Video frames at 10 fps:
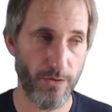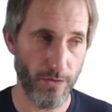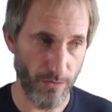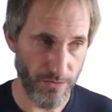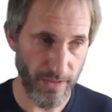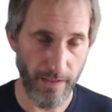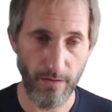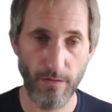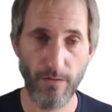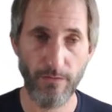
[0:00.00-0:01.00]
the
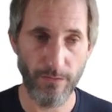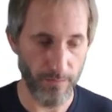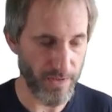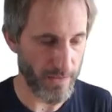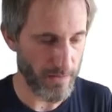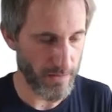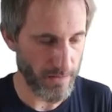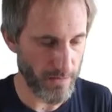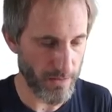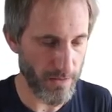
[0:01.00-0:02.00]
container from that
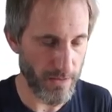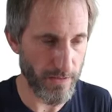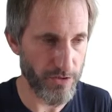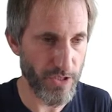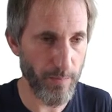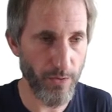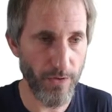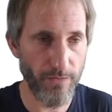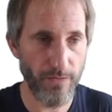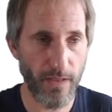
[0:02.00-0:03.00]
uh,
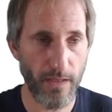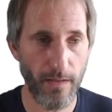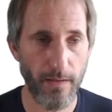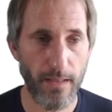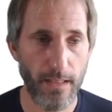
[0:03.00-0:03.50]
checkpoint file.